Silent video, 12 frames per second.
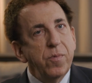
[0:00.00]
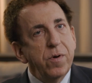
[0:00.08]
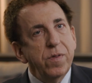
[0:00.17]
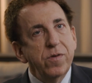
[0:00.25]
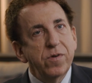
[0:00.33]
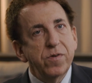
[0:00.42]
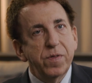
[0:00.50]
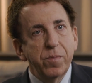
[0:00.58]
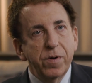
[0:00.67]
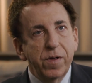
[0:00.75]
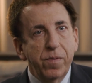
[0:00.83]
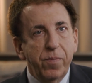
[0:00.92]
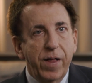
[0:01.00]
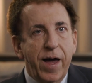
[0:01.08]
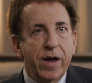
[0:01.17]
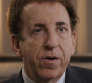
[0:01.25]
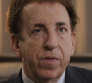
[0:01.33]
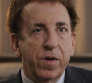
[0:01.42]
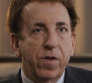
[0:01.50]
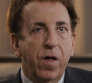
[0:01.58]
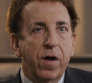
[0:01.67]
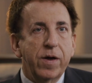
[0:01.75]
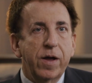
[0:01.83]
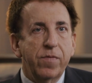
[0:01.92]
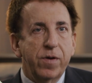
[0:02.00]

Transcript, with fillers: more than just the plaque or the clogging